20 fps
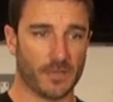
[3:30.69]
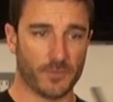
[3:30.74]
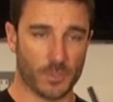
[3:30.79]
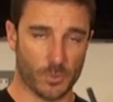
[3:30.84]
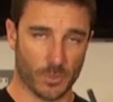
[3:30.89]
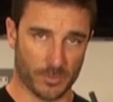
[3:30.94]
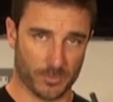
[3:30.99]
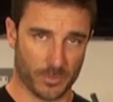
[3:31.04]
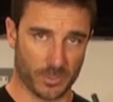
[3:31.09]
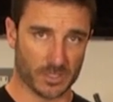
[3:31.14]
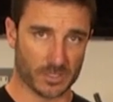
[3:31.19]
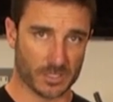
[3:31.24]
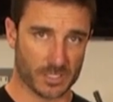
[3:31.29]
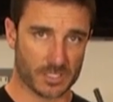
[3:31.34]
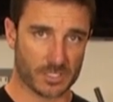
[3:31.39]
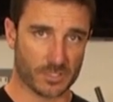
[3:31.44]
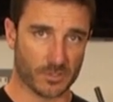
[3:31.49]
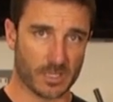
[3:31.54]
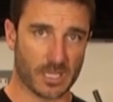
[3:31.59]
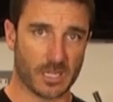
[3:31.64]
If you unplug
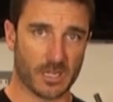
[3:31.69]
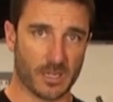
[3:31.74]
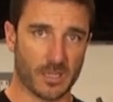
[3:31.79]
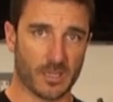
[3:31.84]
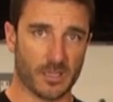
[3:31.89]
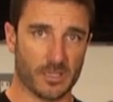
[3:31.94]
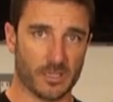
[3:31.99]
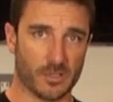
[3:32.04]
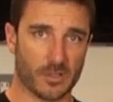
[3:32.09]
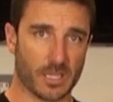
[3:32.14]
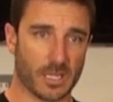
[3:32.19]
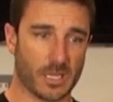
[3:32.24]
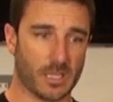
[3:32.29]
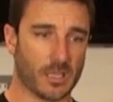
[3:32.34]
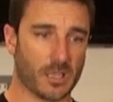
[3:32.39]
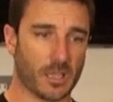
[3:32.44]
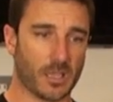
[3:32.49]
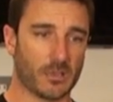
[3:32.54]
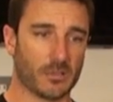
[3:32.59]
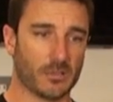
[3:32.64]
this, you'll get an, uh, you get
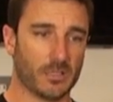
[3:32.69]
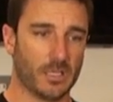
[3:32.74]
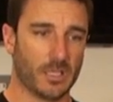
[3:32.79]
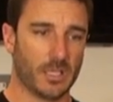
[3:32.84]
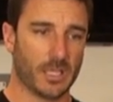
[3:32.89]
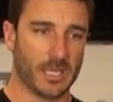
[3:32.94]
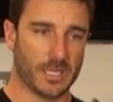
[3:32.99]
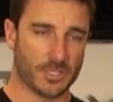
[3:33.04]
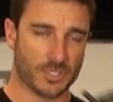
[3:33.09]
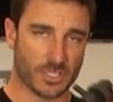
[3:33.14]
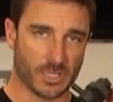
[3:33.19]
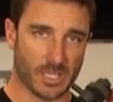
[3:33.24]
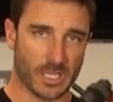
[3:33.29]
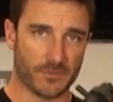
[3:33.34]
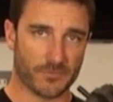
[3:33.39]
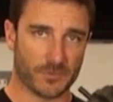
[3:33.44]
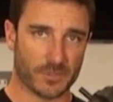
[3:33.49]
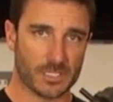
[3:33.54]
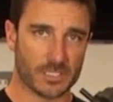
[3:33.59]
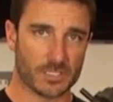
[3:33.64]
a, uh, an engine
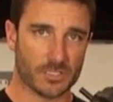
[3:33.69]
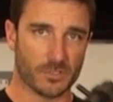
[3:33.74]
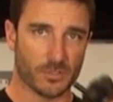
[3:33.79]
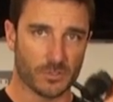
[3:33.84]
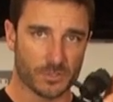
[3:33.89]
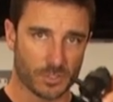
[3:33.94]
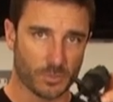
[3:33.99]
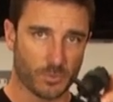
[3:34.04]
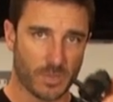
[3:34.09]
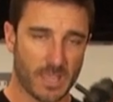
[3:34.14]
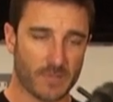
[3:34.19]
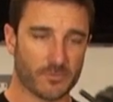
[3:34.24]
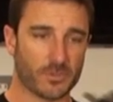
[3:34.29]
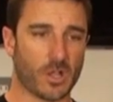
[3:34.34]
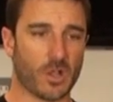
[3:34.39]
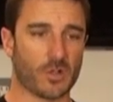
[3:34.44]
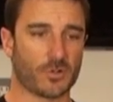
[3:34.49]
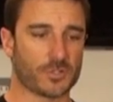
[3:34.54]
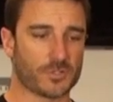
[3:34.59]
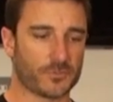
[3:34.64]
light for this too. So we have
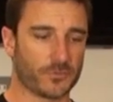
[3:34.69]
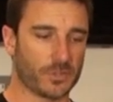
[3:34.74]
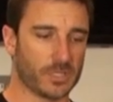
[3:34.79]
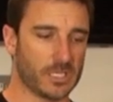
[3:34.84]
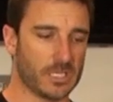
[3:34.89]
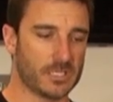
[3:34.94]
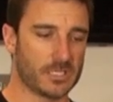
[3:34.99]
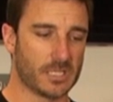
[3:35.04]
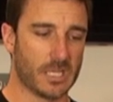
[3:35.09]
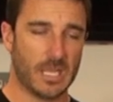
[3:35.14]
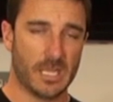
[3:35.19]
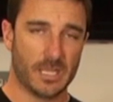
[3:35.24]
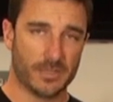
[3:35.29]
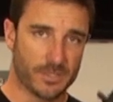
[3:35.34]
dongles for these.